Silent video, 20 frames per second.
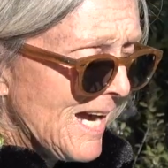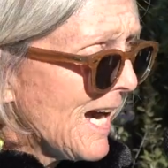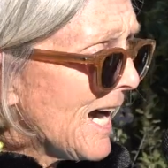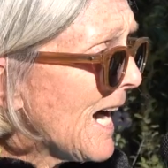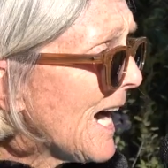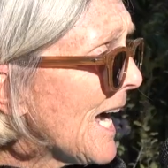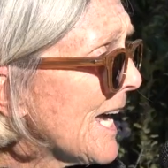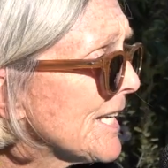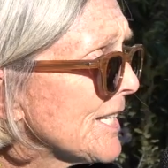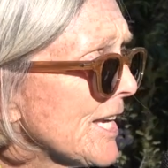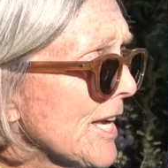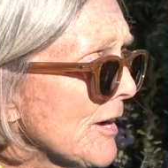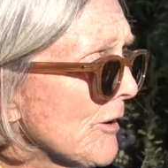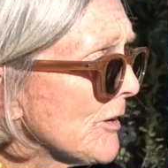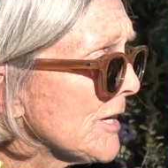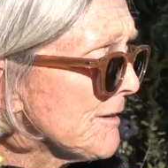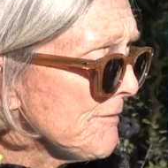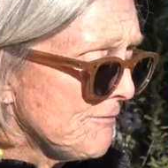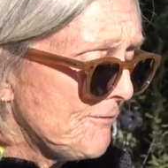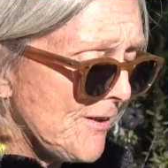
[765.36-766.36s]
I
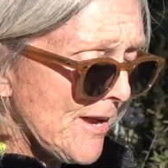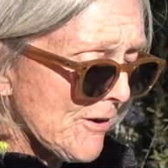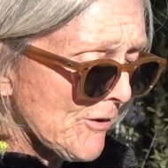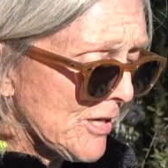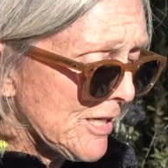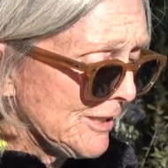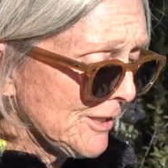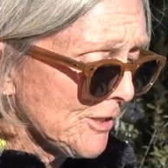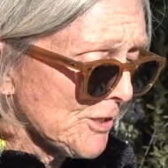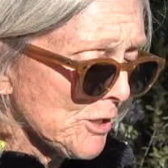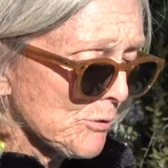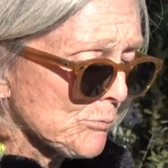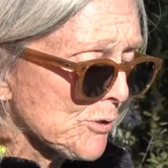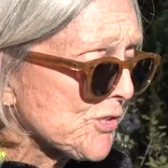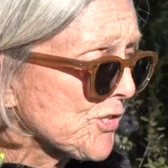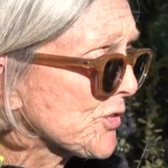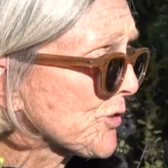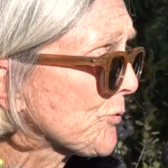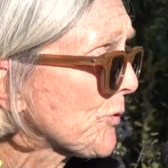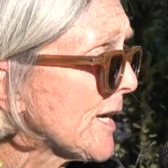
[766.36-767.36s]
carry very little
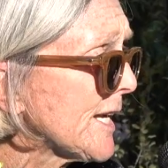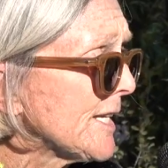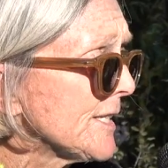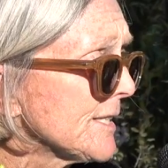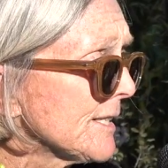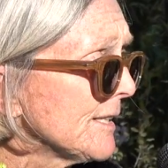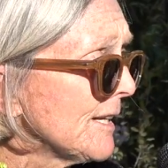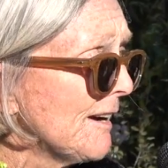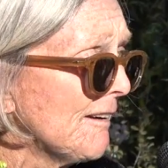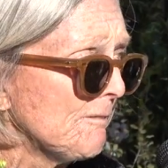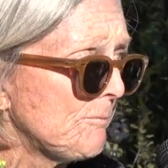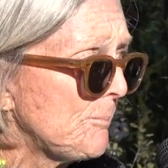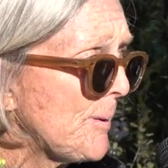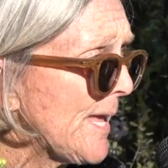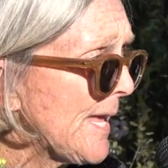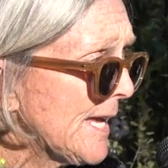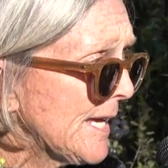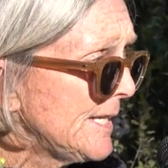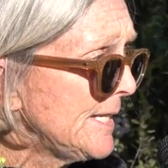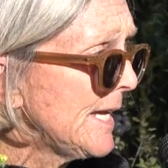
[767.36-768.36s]
restraint of
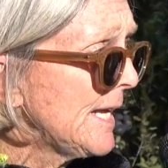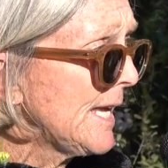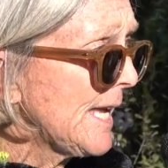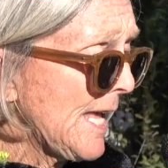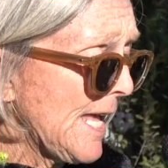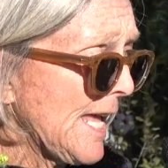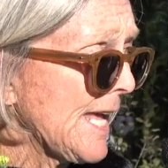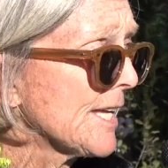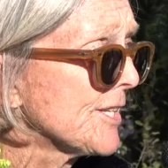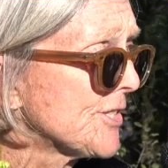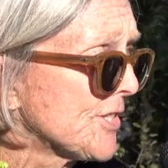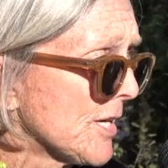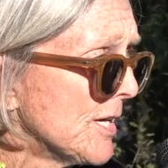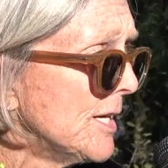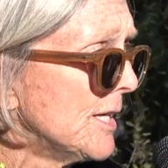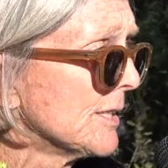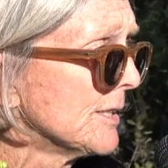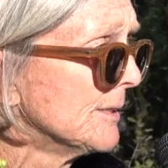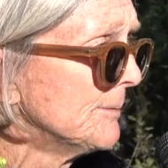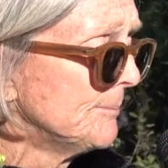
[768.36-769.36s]
pen and
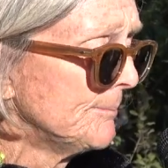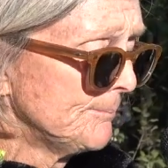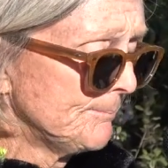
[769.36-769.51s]
tongue.